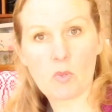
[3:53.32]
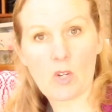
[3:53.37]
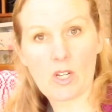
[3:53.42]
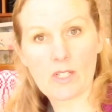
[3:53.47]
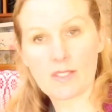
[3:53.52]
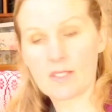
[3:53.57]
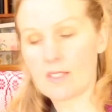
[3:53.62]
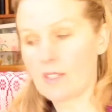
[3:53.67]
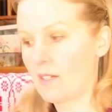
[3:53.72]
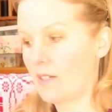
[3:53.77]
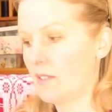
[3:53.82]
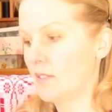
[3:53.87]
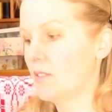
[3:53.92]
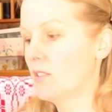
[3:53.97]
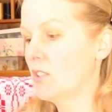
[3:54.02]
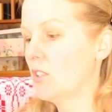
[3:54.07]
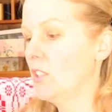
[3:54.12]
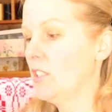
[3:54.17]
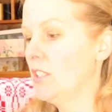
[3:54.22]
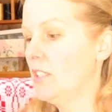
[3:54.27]

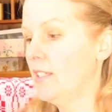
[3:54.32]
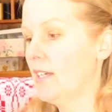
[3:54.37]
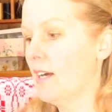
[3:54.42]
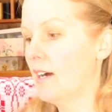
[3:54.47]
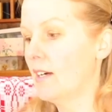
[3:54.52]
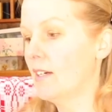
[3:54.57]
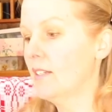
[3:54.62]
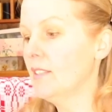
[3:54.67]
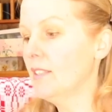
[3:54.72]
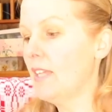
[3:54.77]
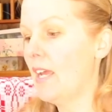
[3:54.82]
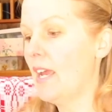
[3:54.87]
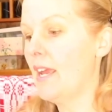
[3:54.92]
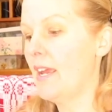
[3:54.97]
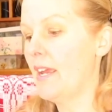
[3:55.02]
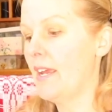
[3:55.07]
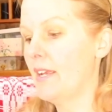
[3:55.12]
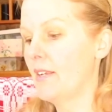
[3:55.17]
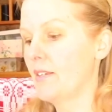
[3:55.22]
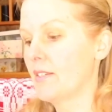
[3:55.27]
Brassard yarn,
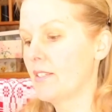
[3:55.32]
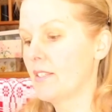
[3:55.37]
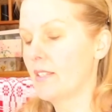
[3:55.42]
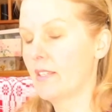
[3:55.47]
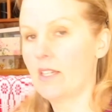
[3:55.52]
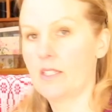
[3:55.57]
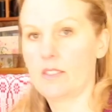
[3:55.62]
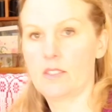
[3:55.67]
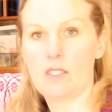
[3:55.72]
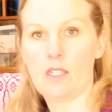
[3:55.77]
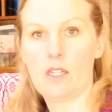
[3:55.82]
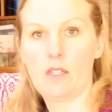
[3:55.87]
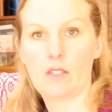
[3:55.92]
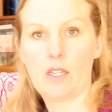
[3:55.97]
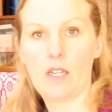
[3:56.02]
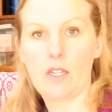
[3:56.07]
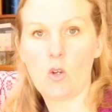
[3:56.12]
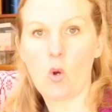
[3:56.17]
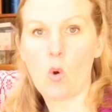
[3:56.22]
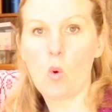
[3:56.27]
and that's how
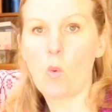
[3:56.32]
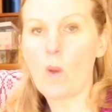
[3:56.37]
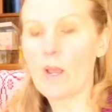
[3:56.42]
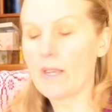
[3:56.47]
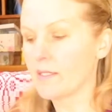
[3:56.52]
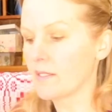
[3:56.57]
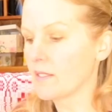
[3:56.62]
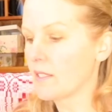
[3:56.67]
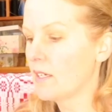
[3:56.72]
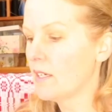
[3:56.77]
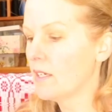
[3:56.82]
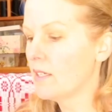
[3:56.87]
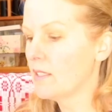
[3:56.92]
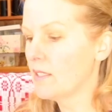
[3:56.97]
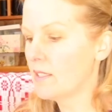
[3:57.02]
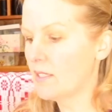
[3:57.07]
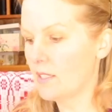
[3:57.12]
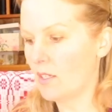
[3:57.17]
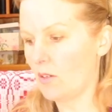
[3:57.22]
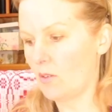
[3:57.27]
they always
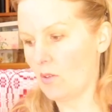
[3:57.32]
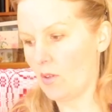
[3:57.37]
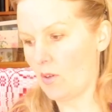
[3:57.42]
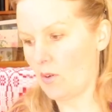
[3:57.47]
sell